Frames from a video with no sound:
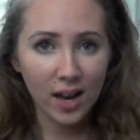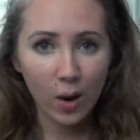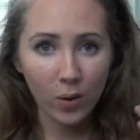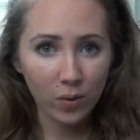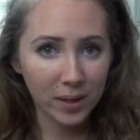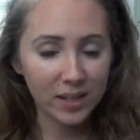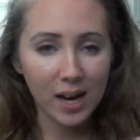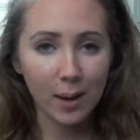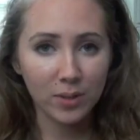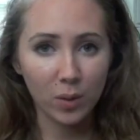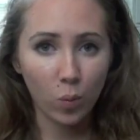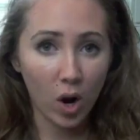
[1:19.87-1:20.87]
however many
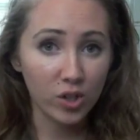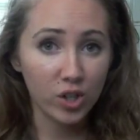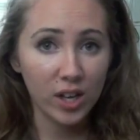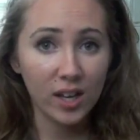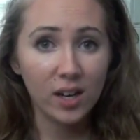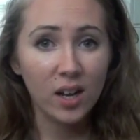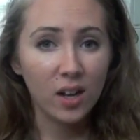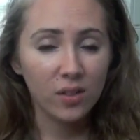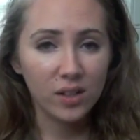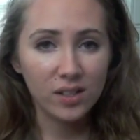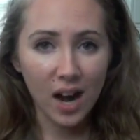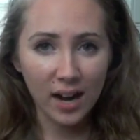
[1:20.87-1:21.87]
times I'm washing it,
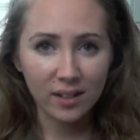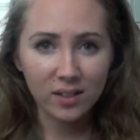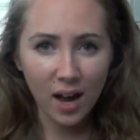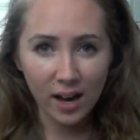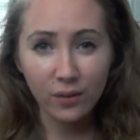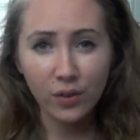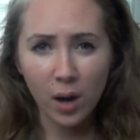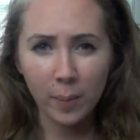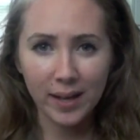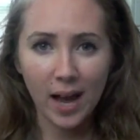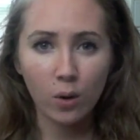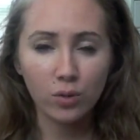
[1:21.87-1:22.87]
the dye is kind of
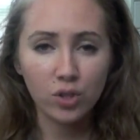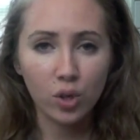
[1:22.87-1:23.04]
coming out.